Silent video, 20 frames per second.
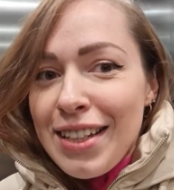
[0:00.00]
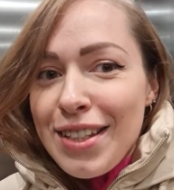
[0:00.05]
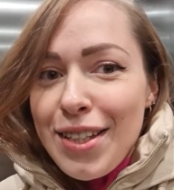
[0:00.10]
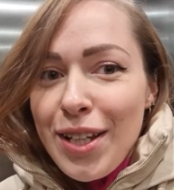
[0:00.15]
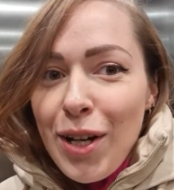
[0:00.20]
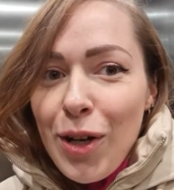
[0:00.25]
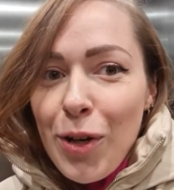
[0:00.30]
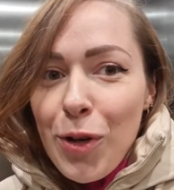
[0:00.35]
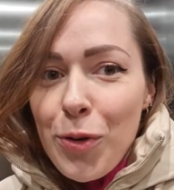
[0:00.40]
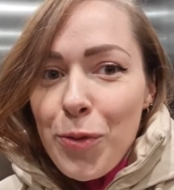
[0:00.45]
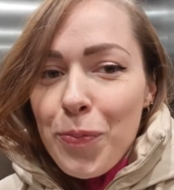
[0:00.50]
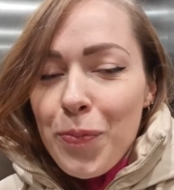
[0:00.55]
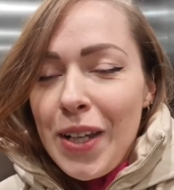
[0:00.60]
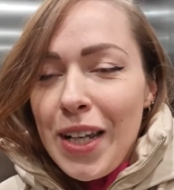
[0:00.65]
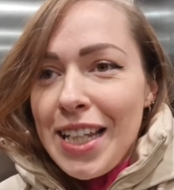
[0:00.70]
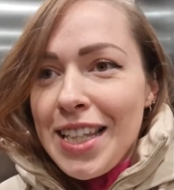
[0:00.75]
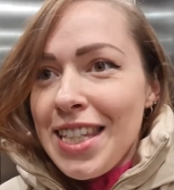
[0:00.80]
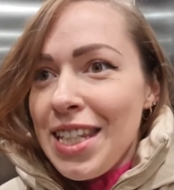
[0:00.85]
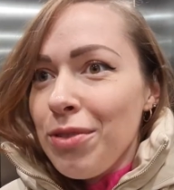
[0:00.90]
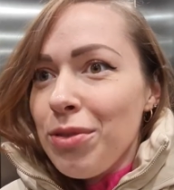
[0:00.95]
So
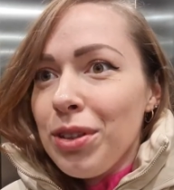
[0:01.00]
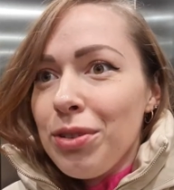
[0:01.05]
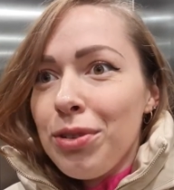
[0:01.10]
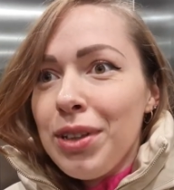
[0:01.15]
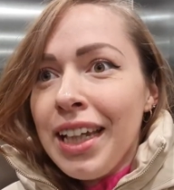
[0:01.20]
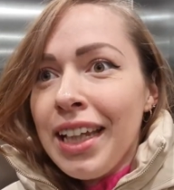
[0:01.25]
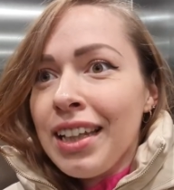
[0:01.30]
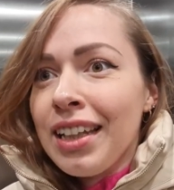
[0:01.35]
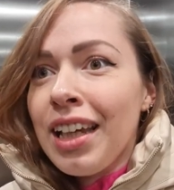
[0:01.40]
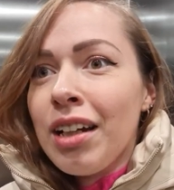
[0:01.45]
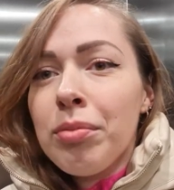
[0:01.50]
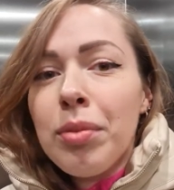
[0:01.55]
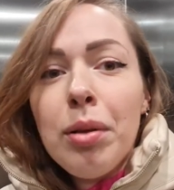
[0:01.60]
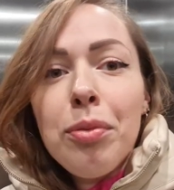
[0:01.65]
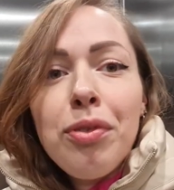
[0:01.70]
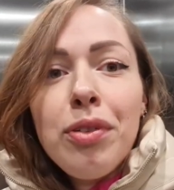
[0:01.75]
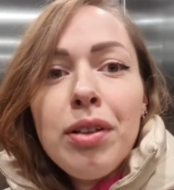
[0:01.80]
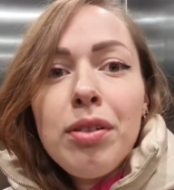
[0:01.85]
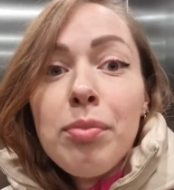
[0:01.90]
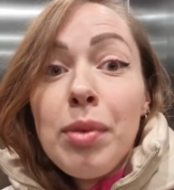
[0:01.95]
let's see what we can come
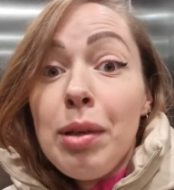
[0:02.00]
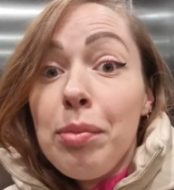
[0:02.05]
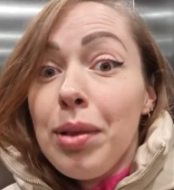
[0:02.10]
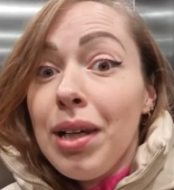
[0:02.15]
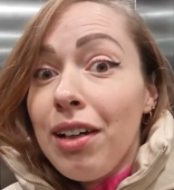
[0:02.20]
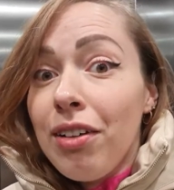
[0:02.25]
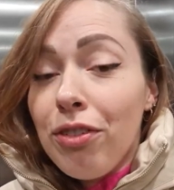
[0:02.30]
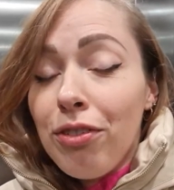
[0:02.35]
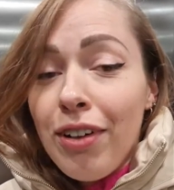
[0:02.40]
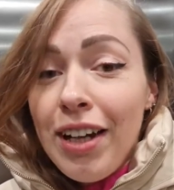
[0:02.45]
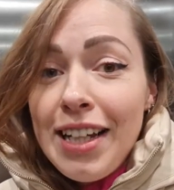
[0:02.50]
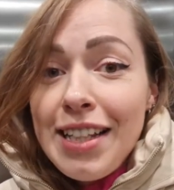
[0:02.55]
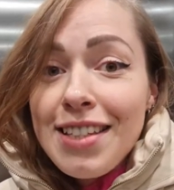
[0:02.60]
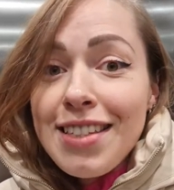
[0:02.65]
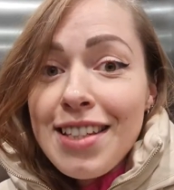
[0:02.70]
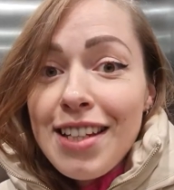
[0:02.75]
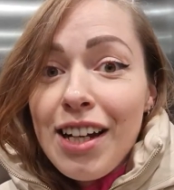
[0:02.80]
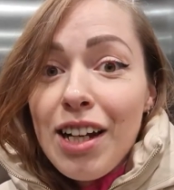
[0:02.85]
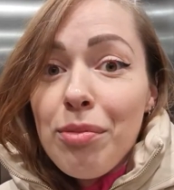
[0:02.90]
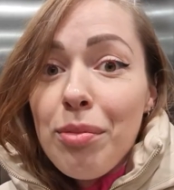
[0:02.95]
up with. Maybe I'll
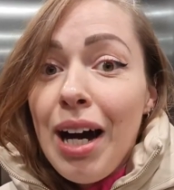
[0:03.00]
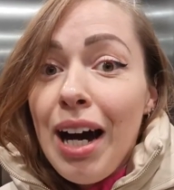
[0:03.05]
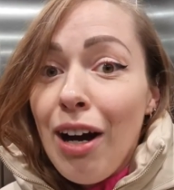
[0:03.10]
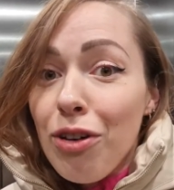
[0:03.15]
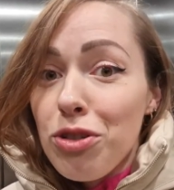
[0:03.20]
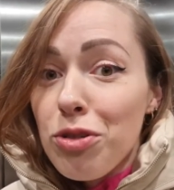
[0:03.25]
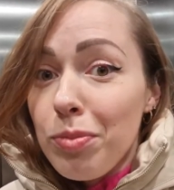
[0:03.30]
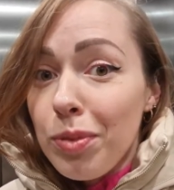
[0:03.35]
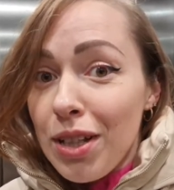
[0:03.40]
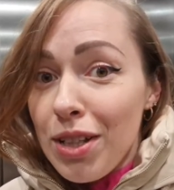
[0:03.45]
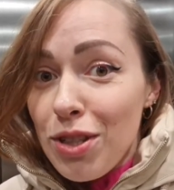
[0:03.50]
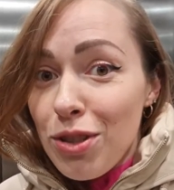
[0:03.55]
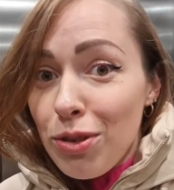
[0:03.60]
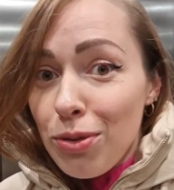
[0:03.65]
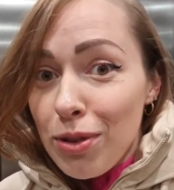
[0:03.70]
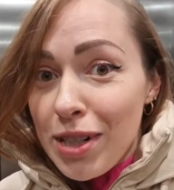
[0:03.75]
find some houseplant